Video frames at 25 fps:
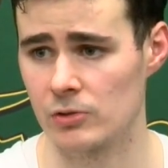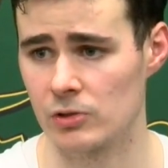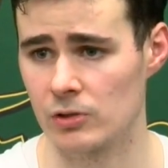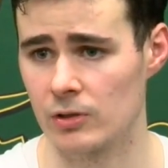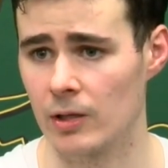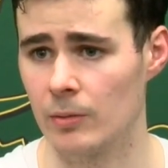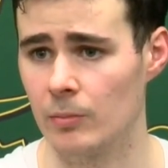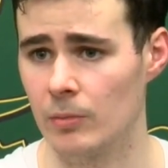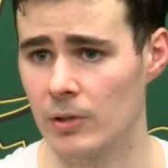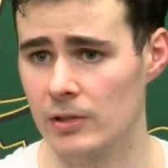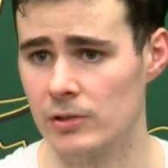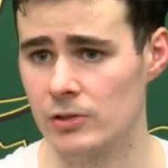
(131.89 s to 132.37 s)
So
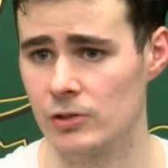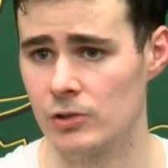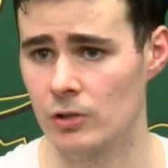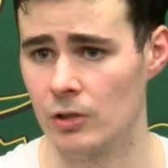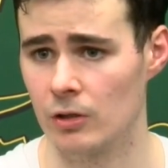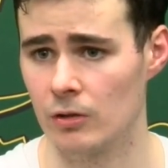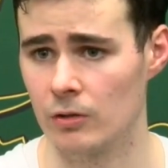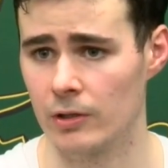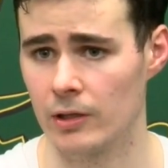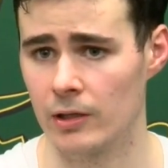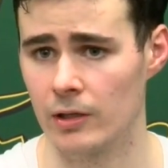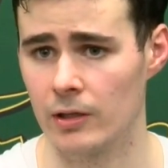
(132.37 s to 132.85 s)
that means, you
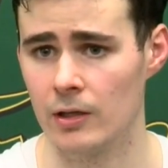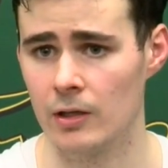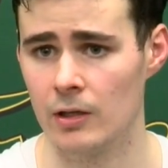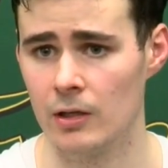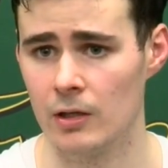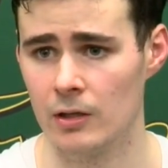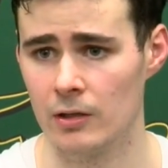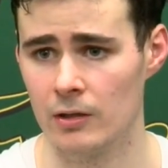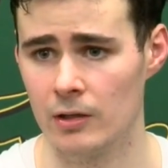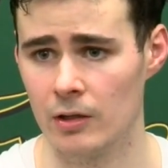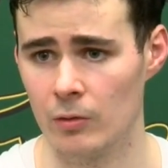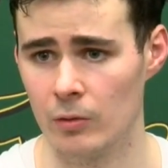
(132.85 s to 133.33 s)
know,
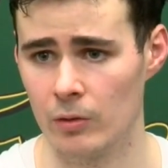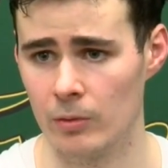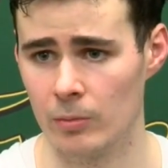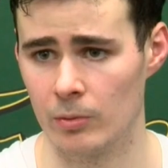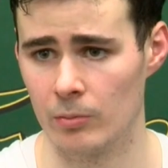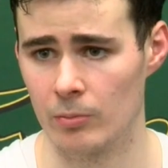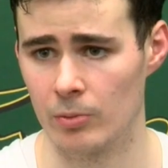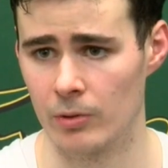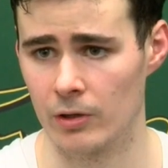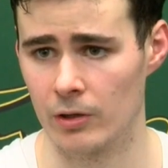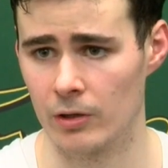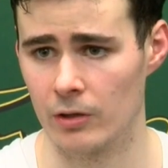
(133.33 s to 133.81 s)
that we've
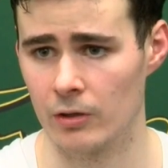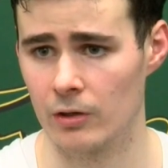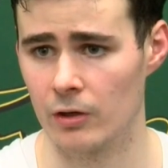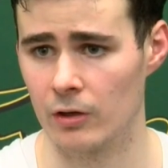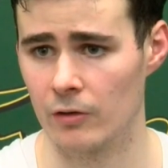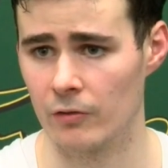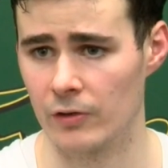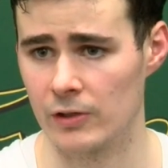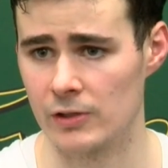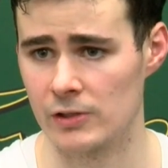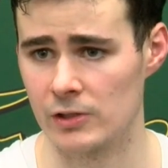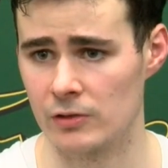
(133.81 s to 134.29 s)
been pretty good
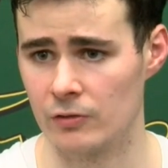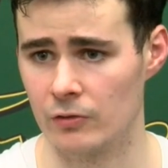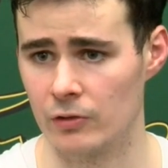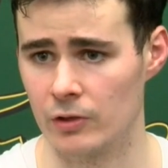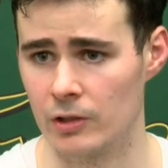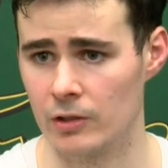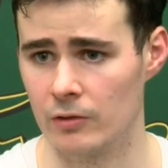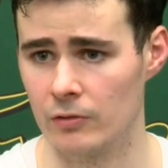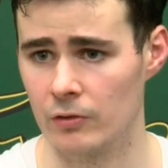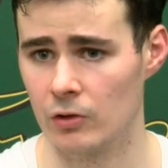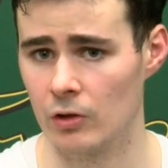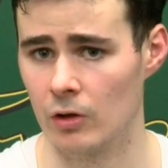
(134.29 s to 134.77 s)

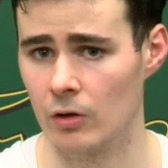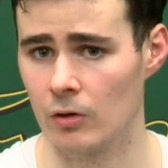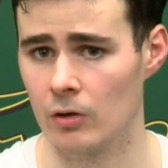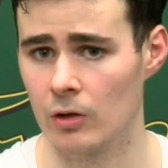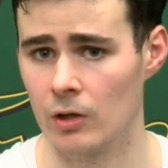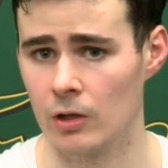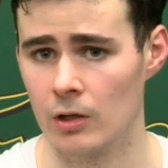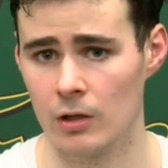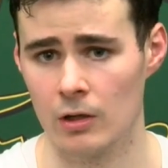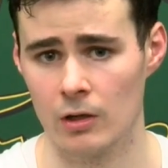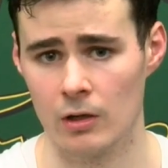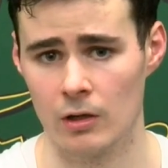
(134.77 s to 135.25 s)
offensively, even though
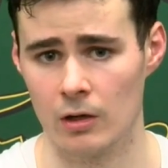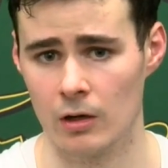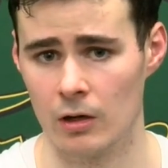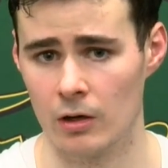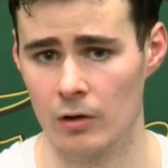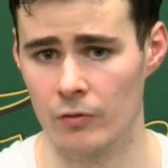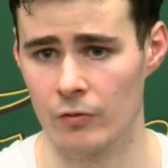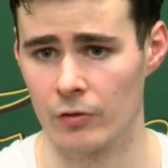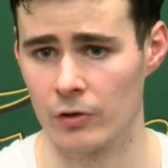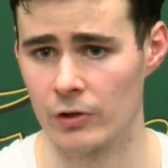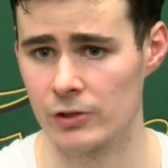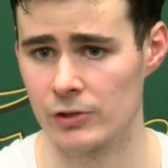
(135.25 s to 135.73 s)

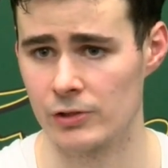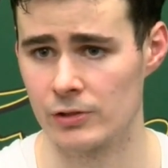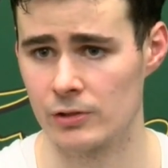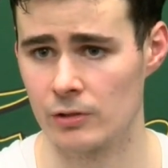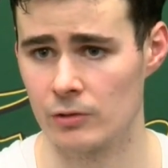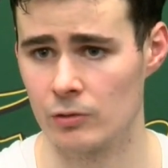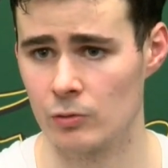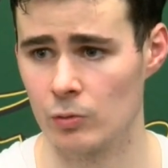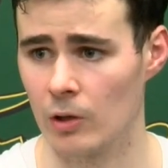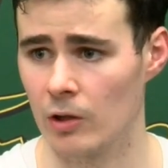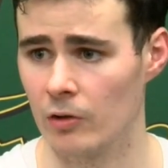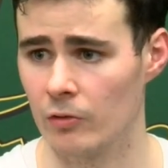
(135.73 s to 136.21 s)
first
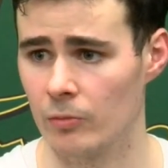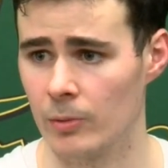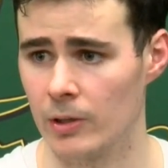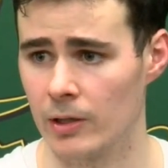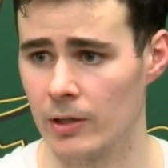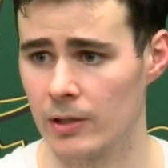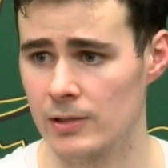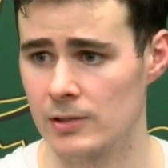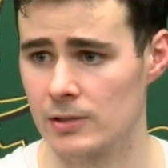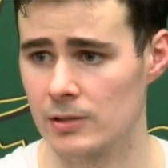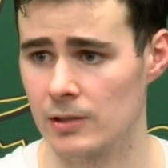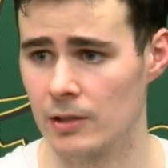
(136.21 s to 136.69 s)
12
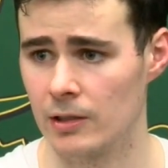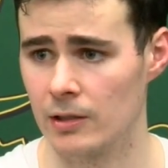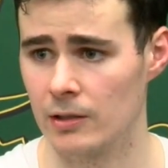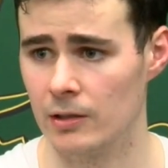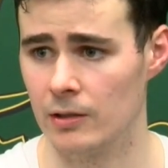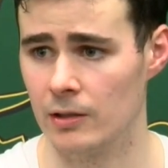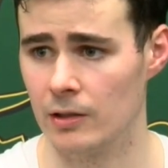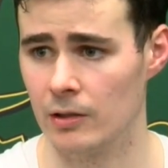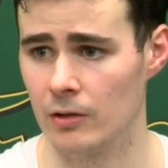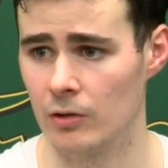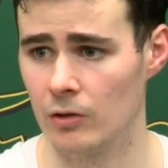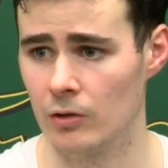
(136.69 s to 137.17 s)
minutes
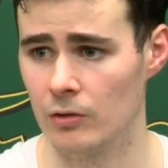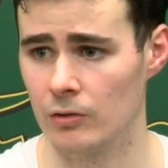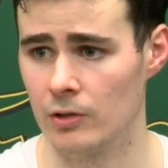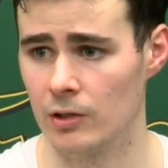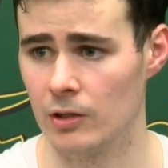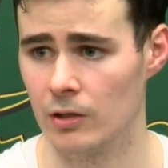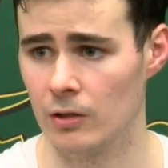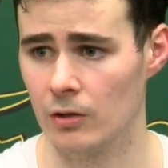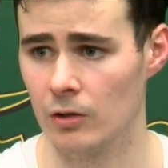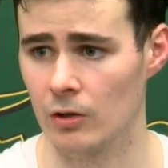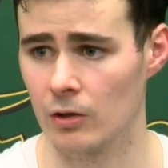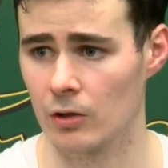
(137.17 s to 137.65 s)
it
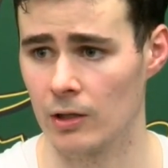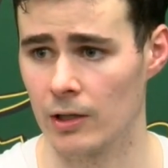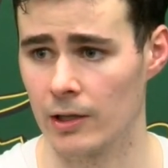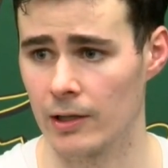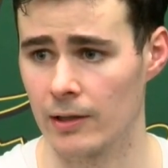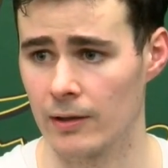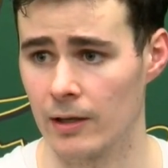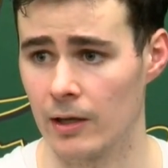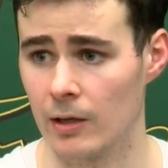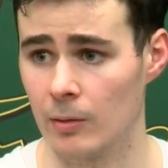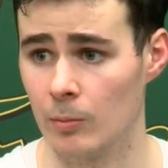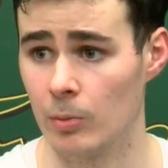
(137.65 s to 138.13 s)
didn't look
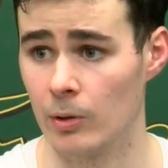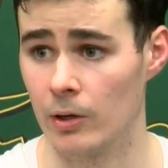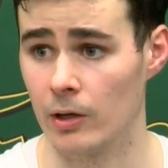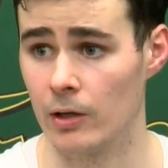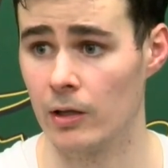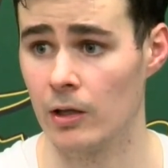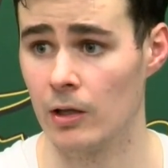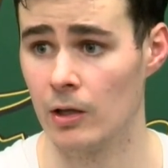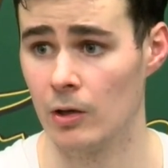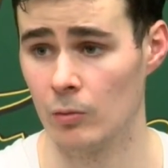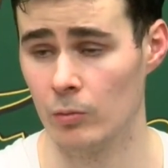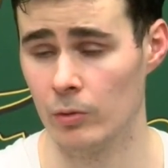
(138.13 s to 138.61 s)
like that, but
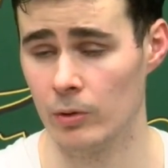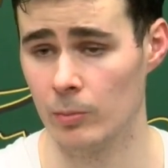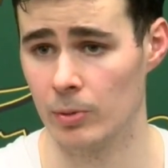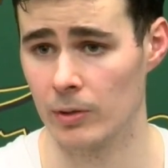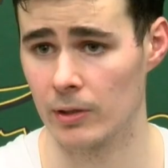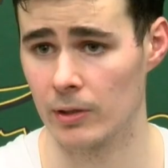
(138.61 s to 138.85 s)
we